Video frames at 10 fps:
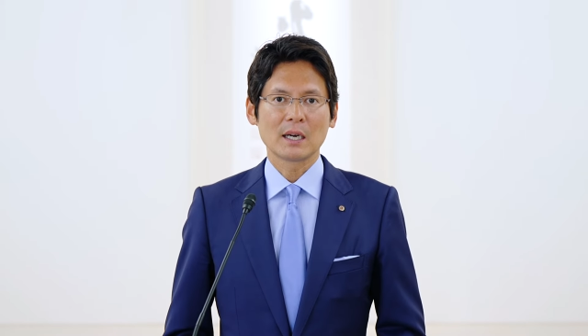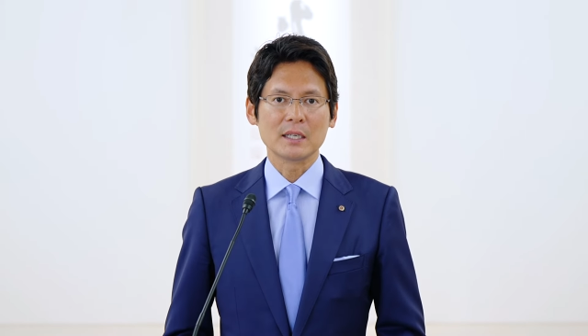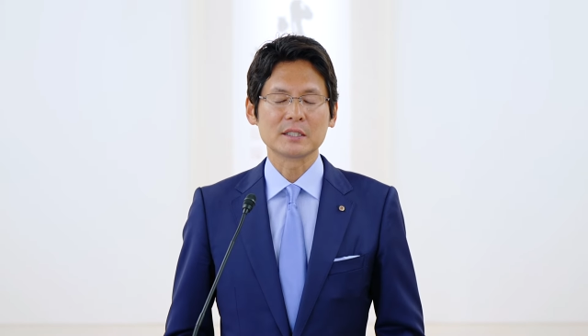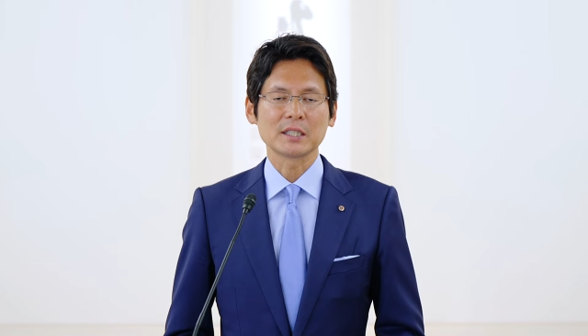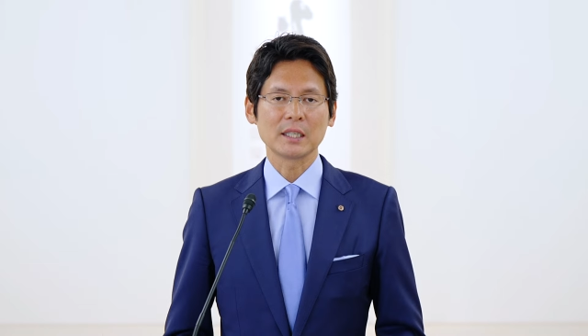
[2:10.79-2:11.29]

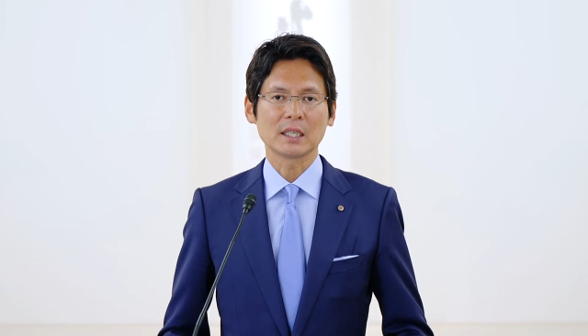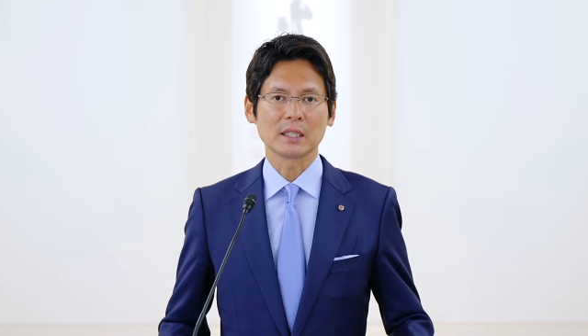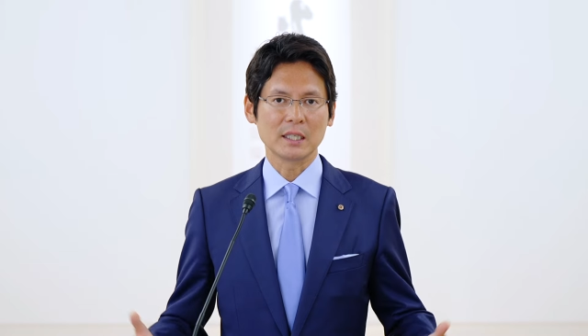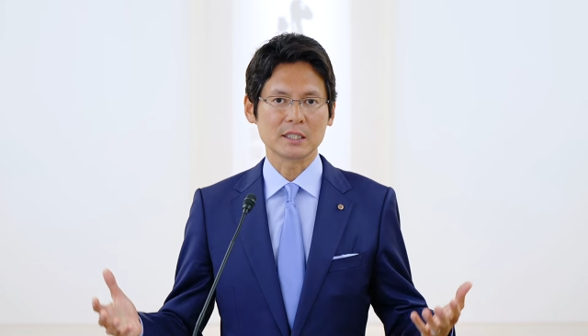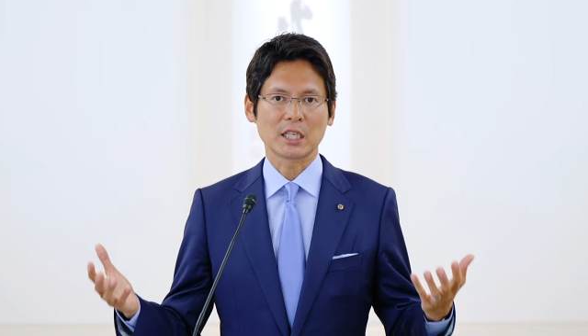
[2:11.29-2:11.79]
and say
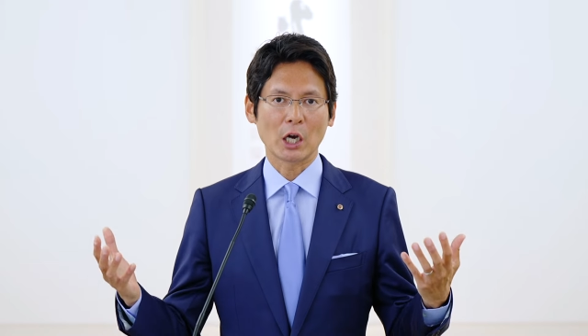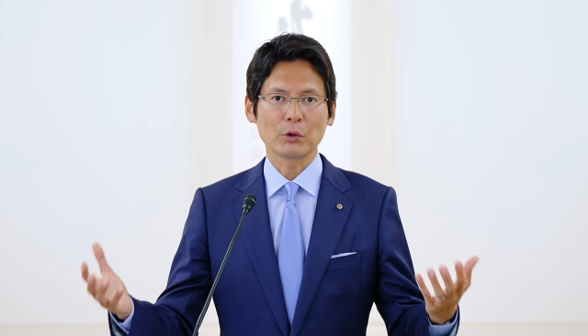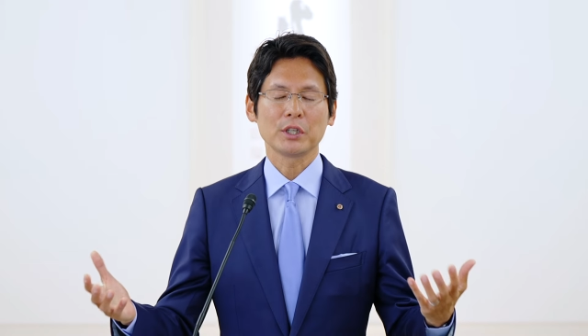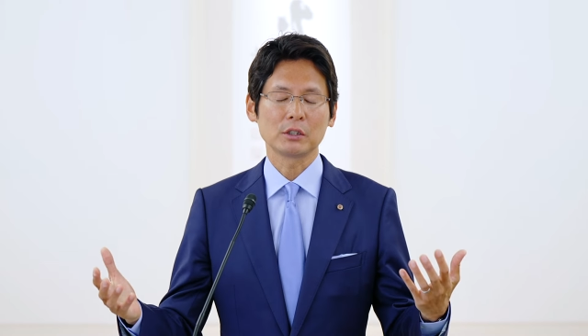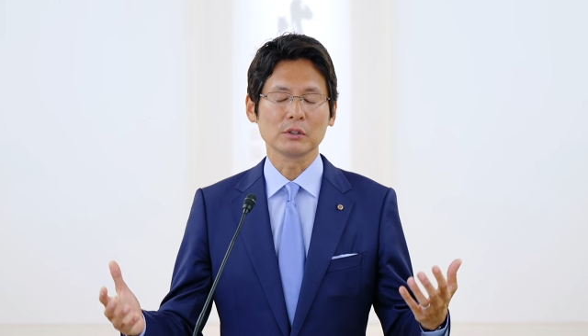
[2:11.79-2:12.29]
that it is
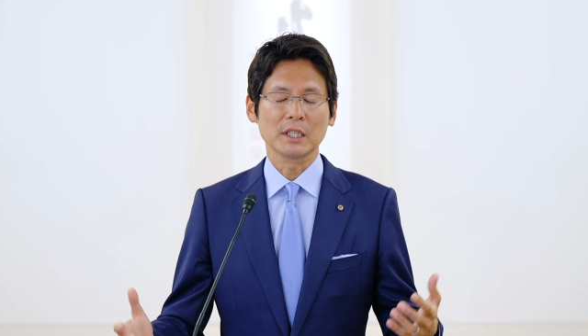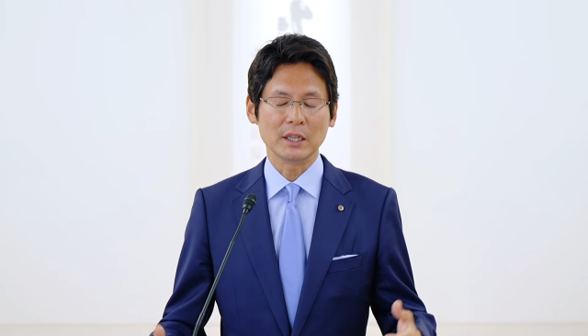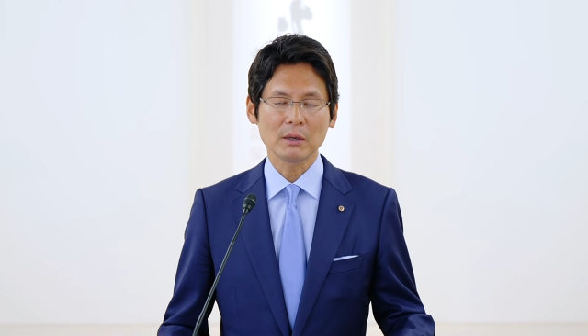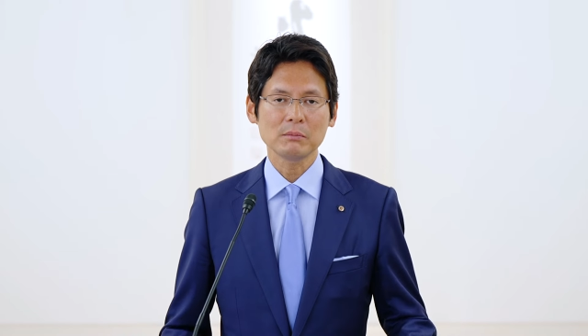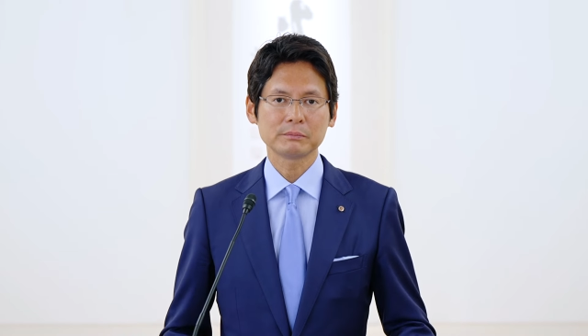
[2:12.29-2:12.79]
healthy to
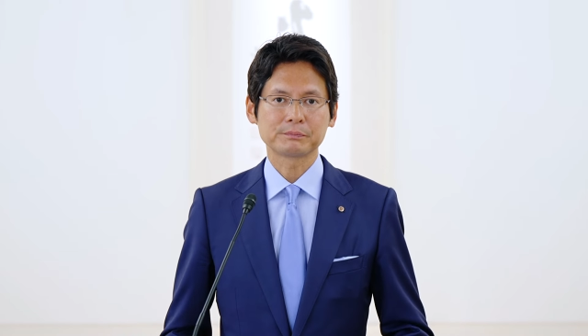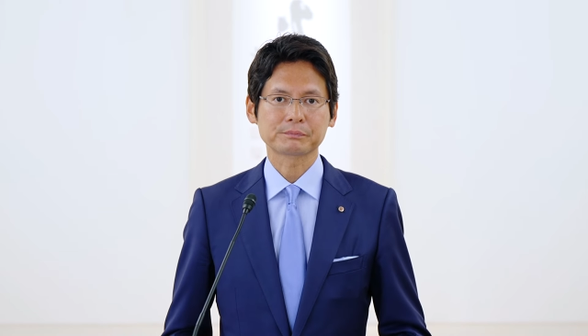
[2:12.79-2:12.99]
eat them?